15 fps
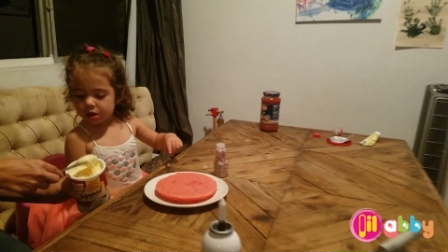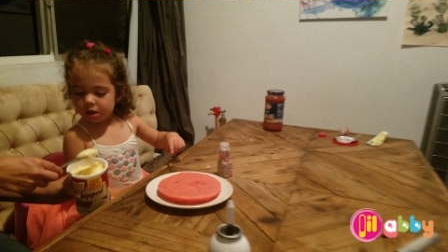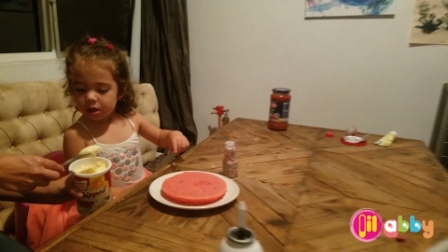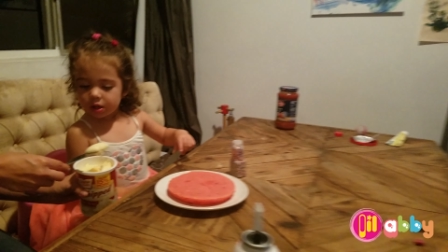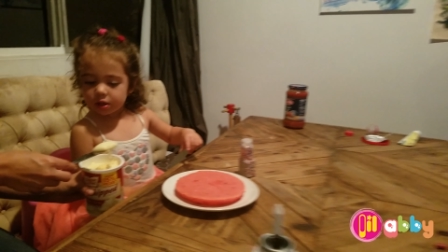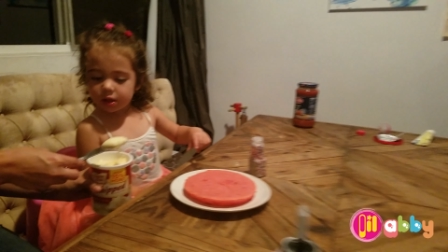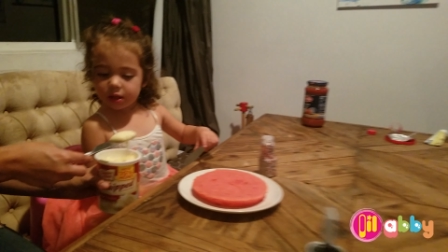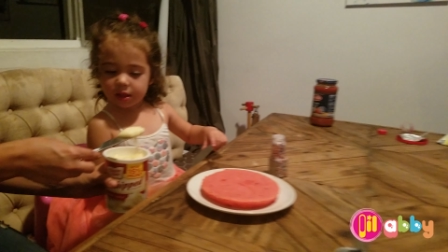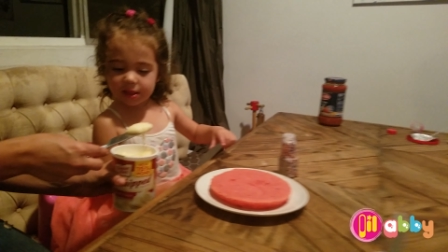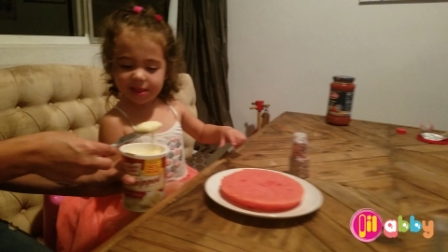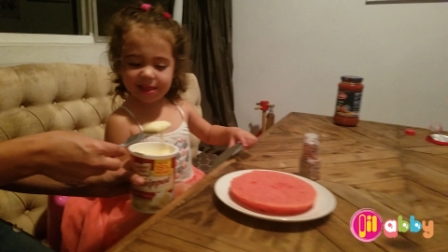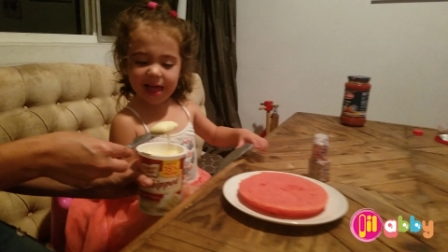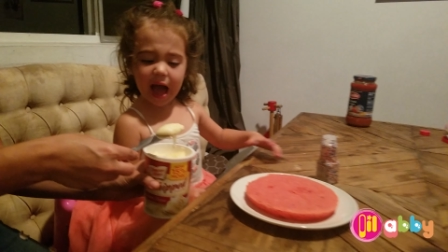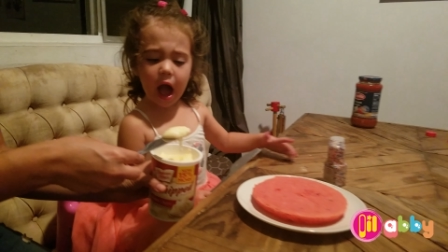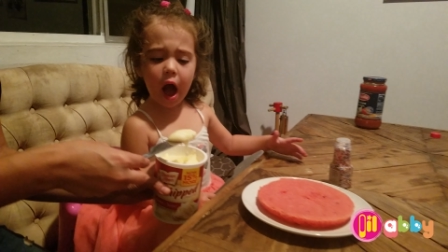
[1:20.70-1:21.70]
Let's see.
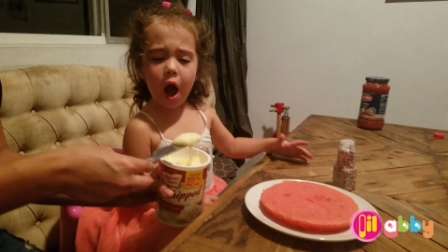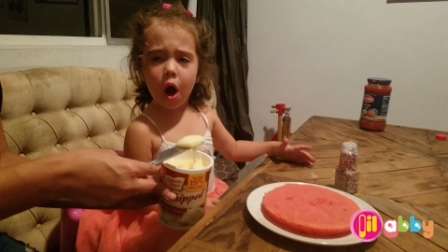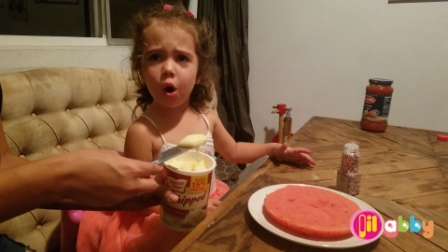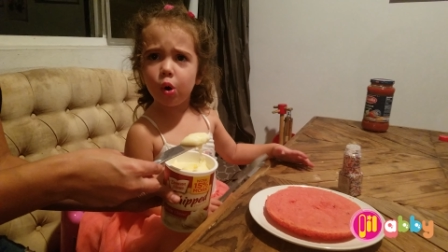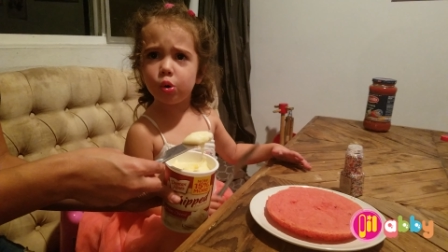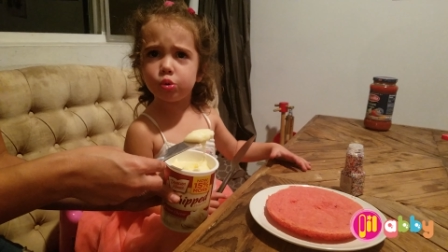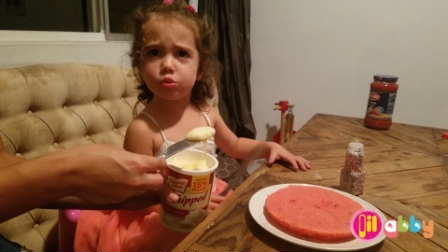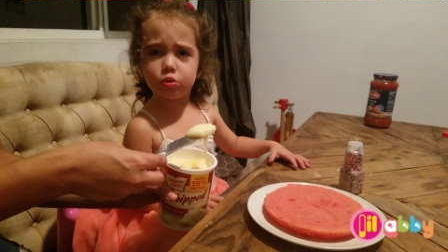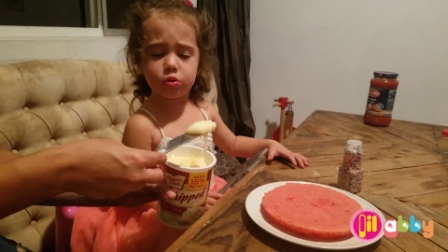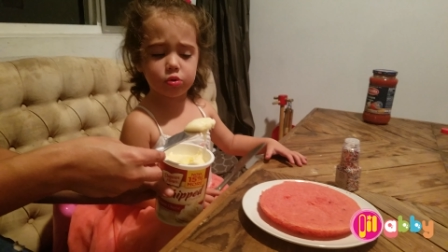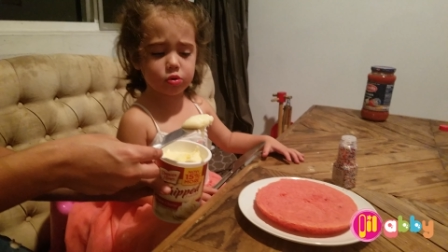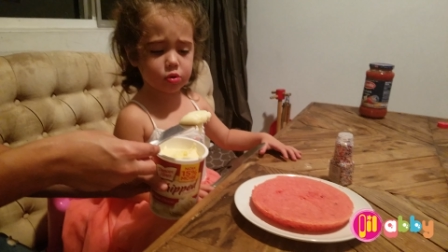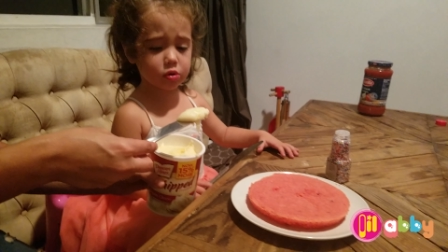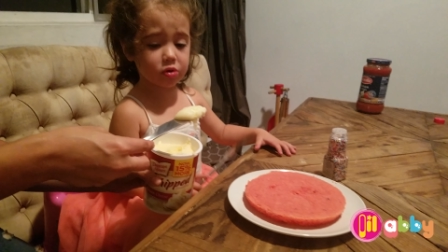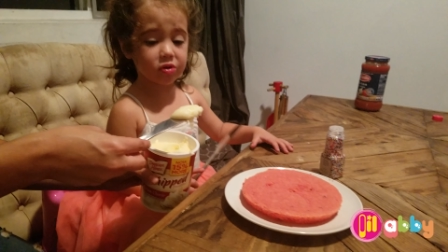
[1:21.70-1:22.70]
Loud.
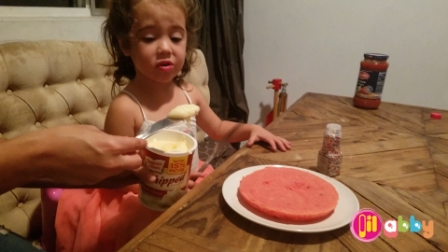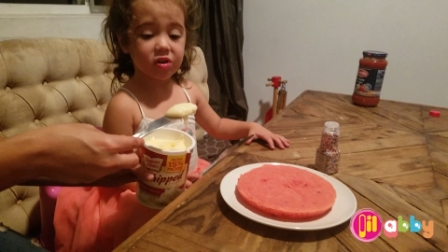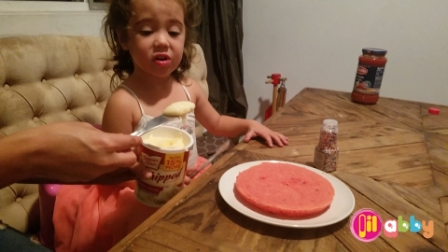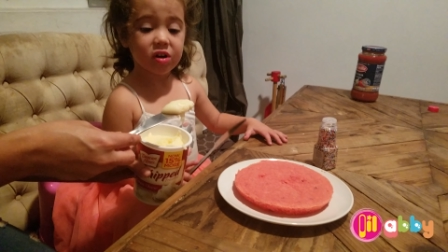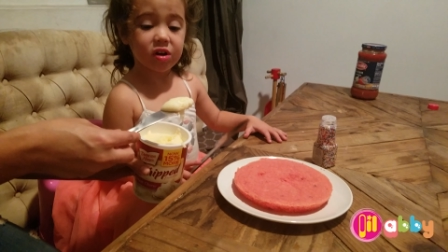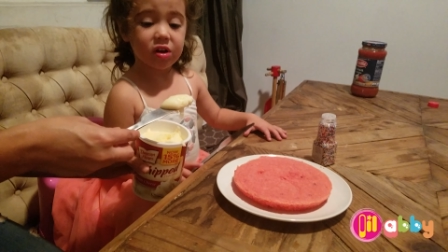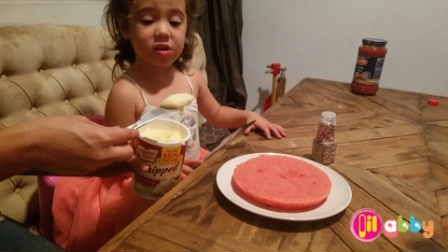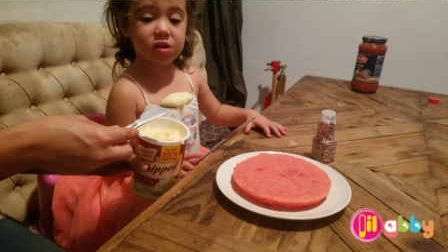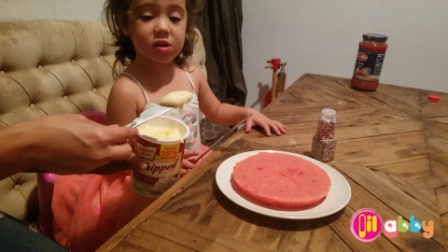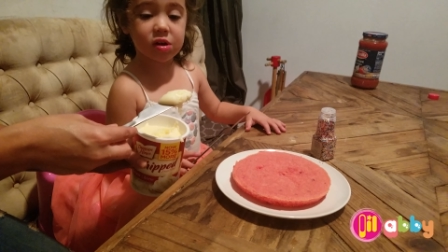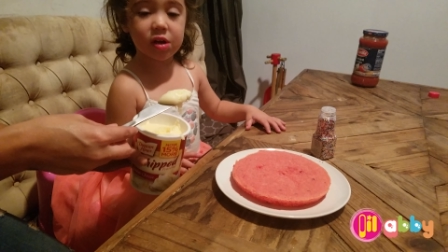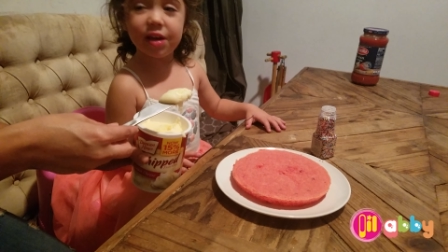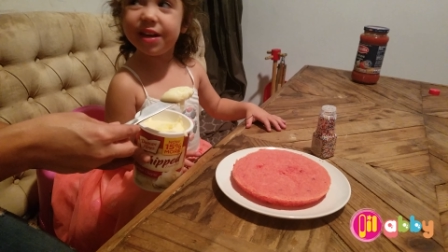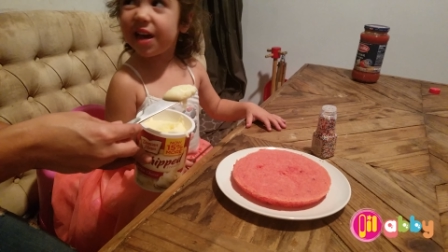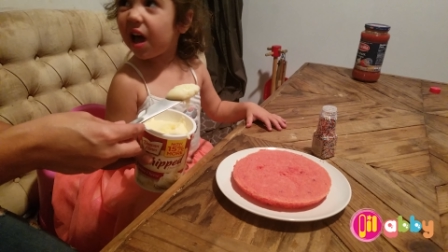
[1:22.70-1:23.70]
That's loud?
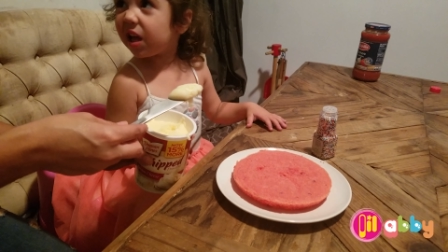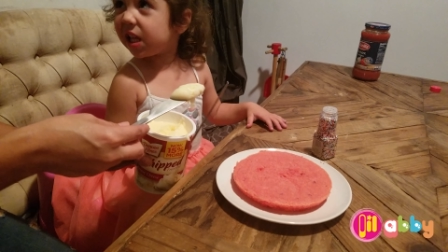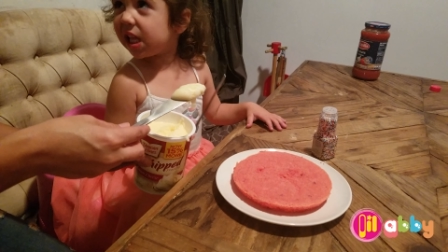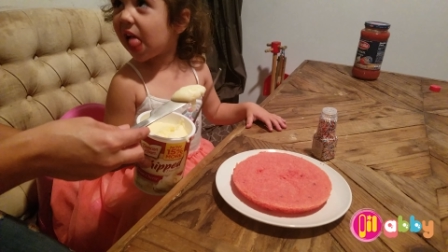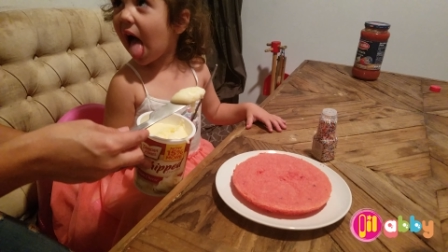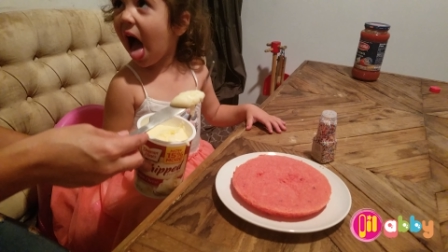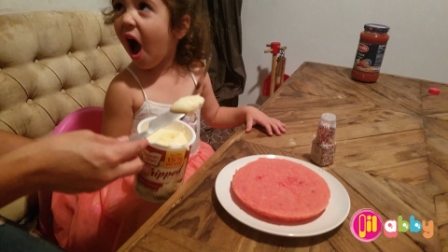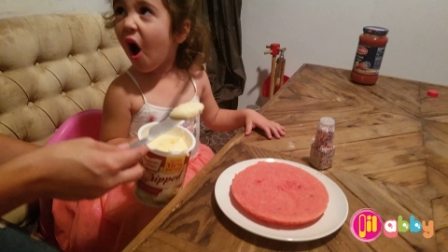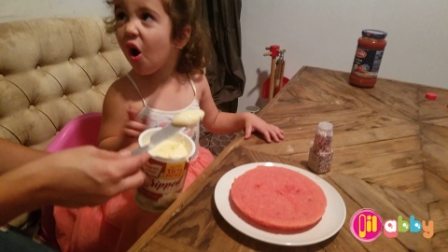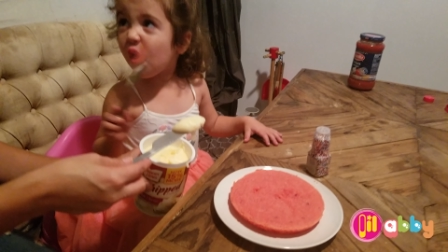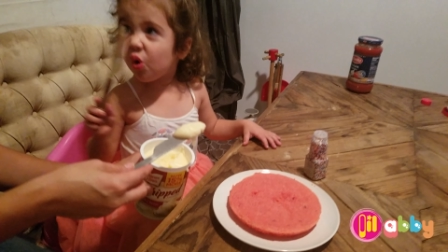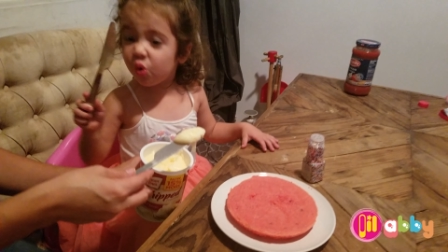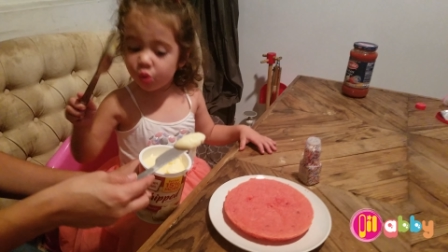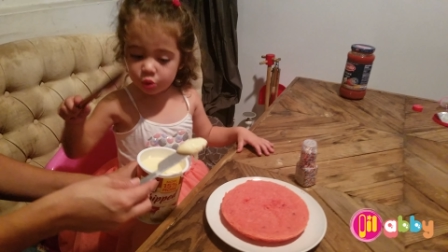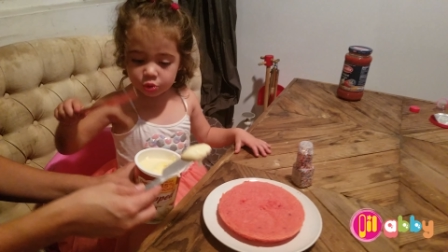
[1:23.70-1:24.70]
Yeah,
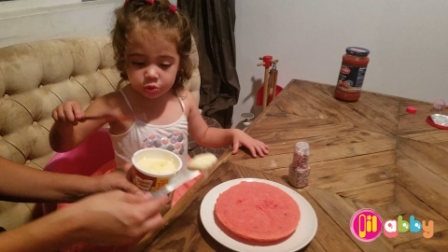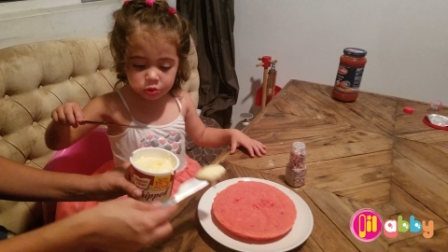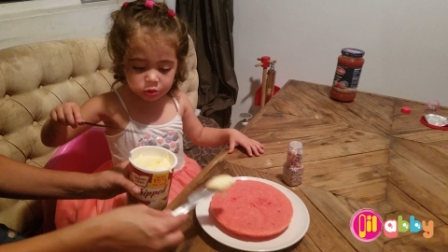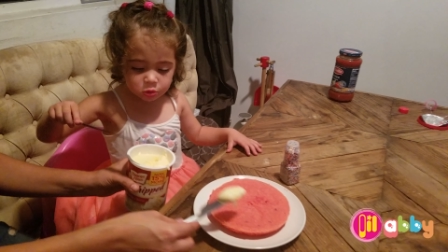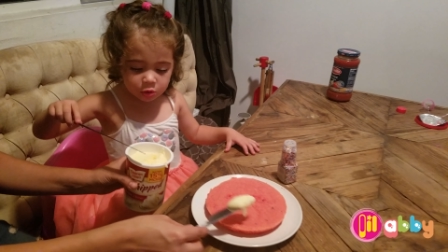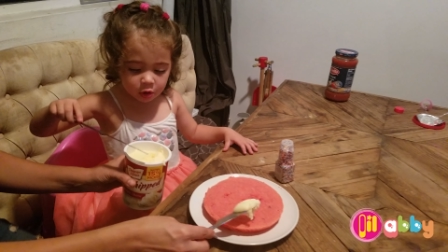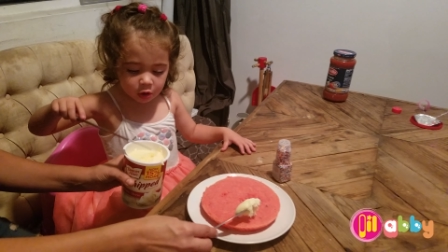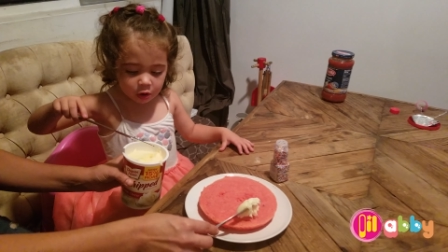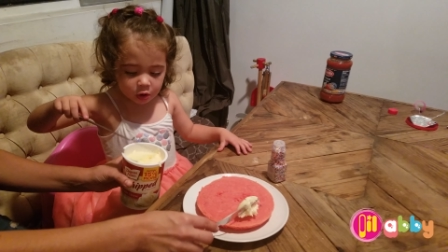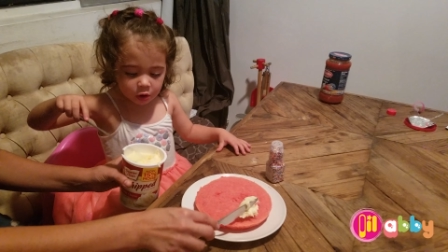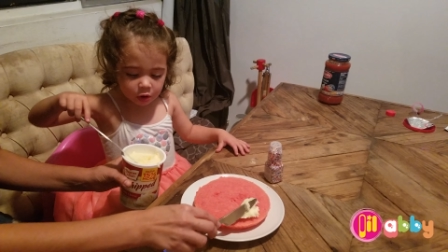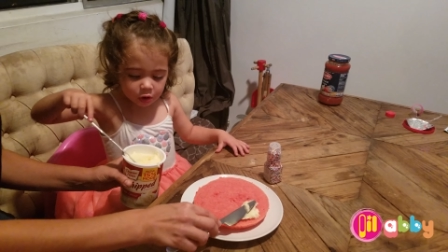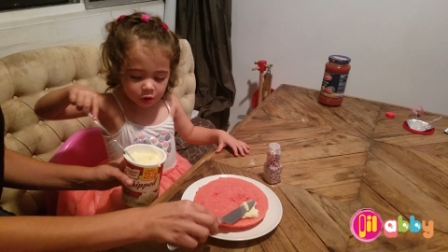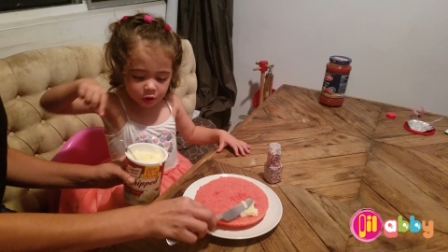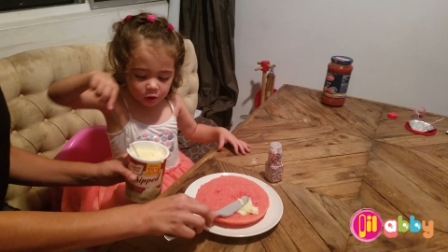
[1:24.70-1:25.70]
loud. What's
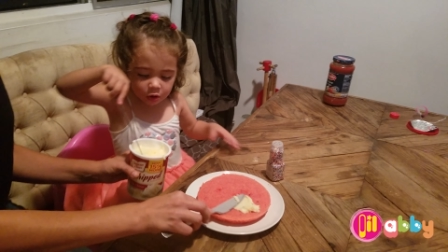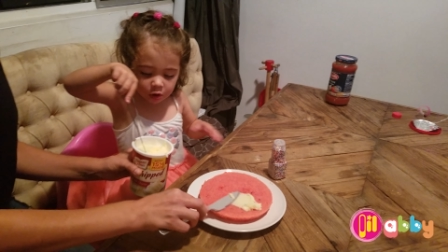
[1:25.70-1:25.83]
loud?